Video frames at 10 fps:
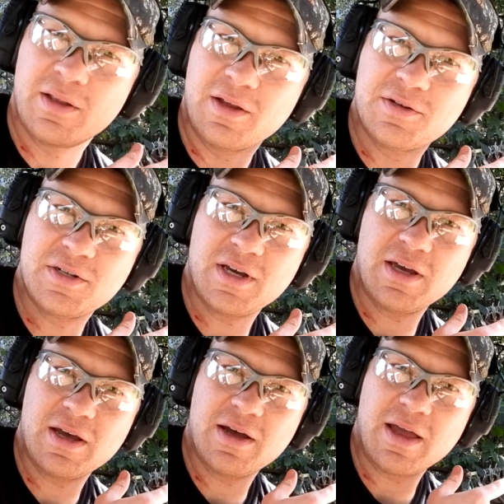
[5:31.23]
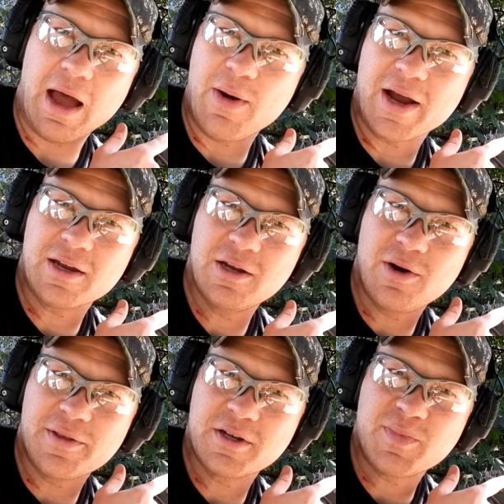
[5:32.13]
let's see how I can
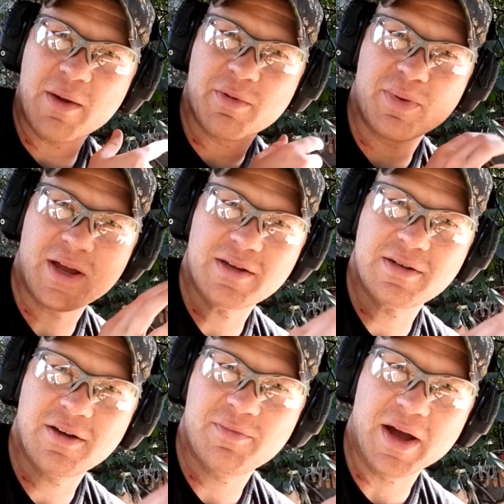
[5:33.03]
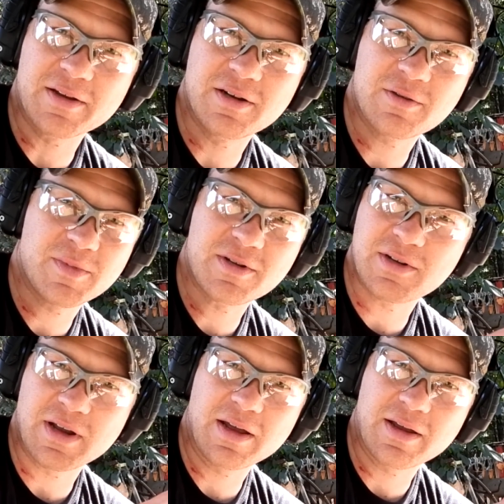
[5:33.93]
do on this paper plate, see if my
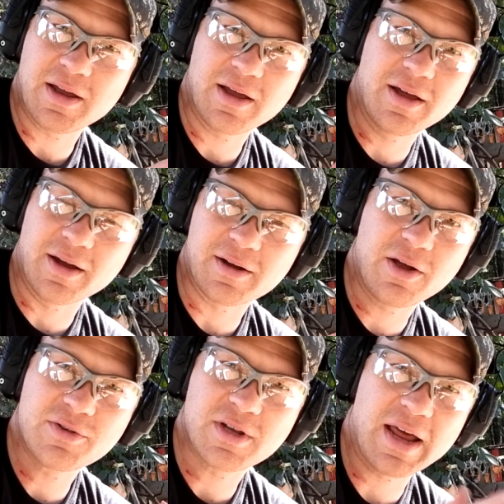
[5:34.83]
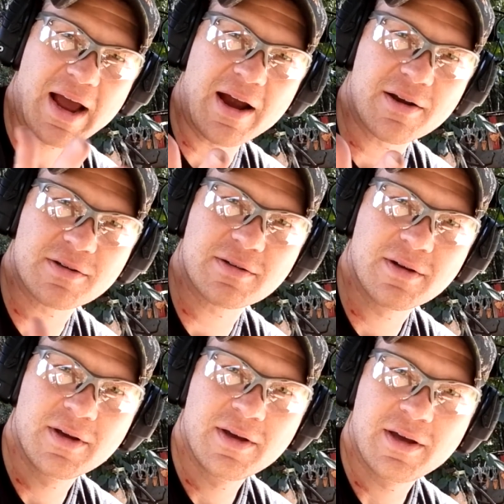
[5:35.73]
adjustments close to the irons
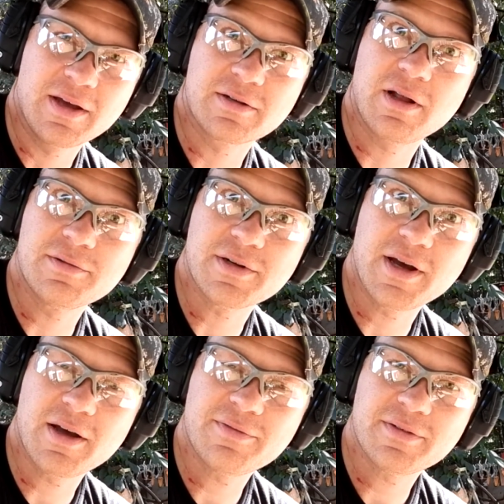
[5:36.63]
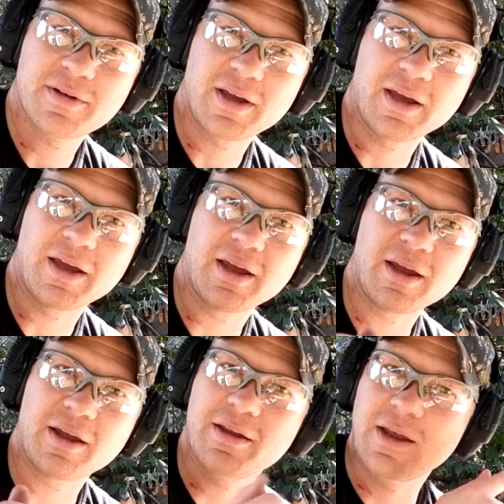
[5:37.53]
is close enough,
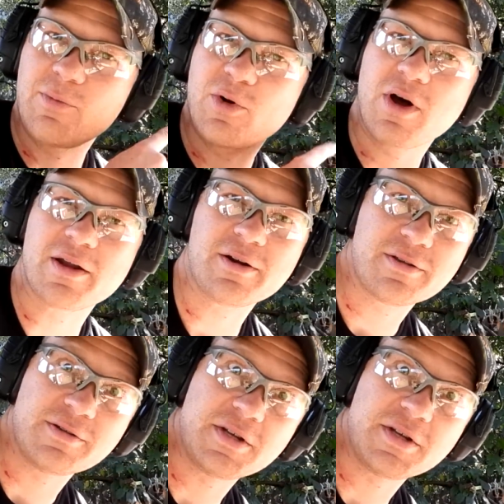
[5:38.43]
and then we'll go out here to the